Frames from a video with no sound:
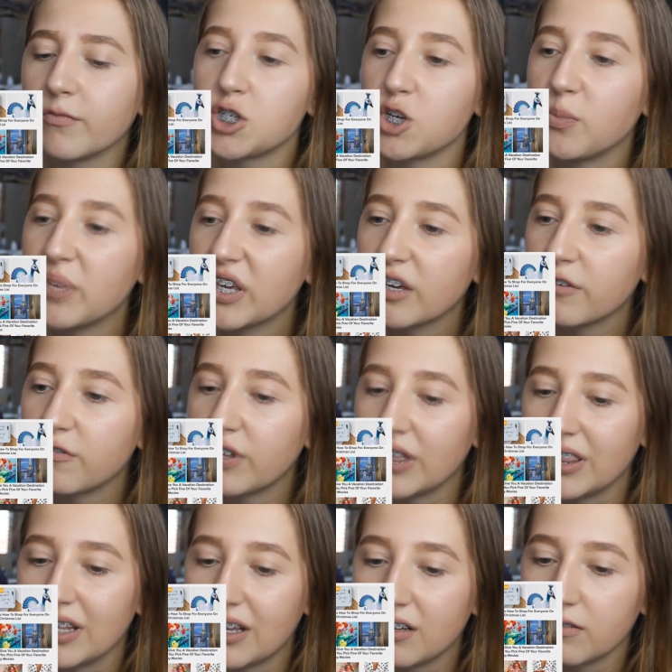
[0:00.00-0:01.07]
Shopping
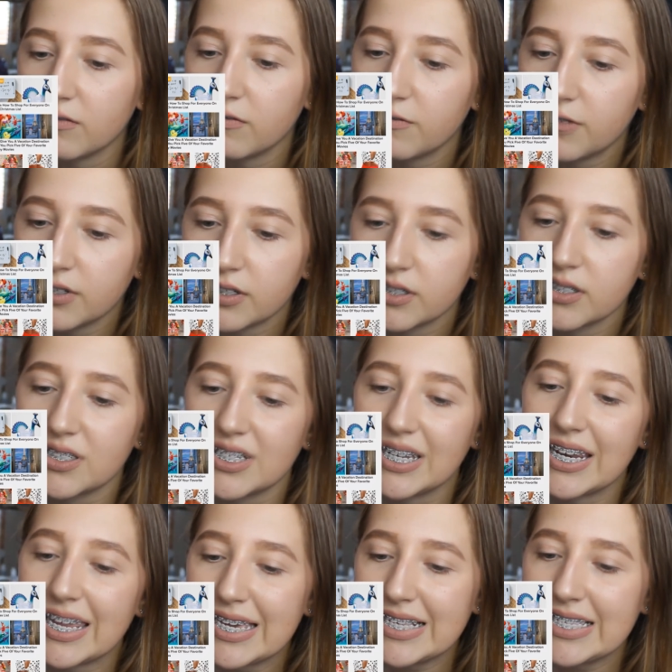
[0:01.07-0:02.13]
for love.
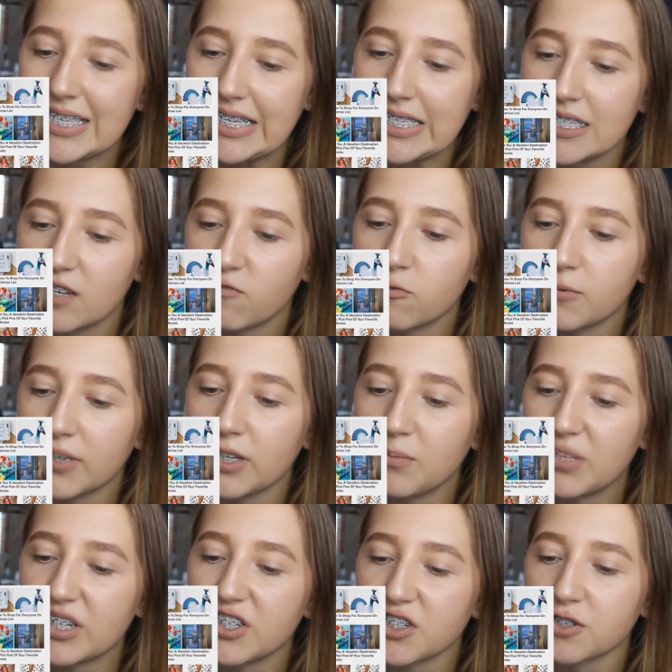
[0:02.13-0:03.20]
Denise has never really
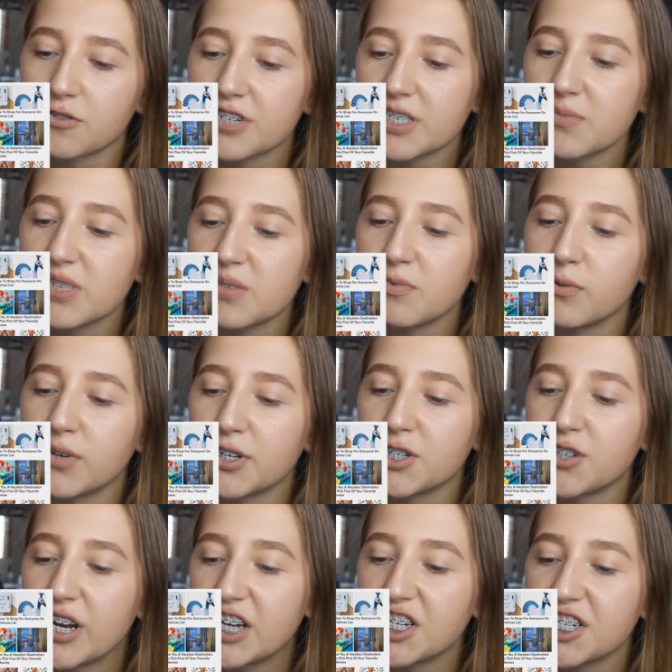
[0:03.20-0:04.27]
been into Christmas, but when
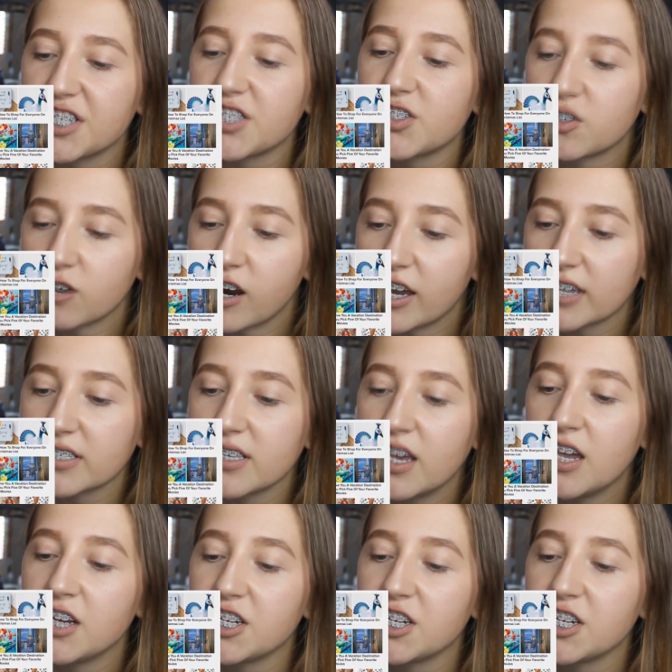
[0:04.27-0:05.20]
tragedy strikes,